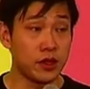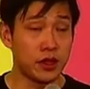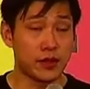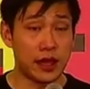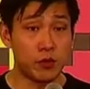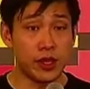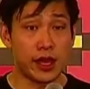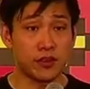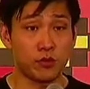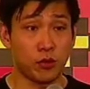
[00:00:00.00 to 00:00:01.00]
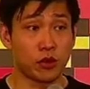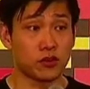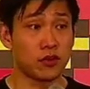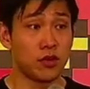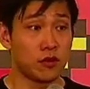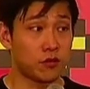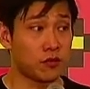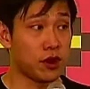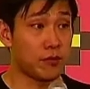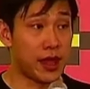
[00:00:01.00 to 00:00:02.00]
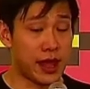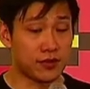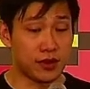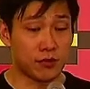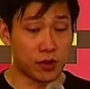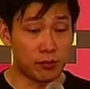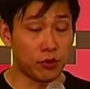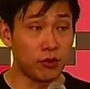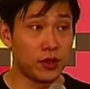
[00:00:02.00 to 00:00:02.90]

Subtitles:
that we export from Axiom REPL.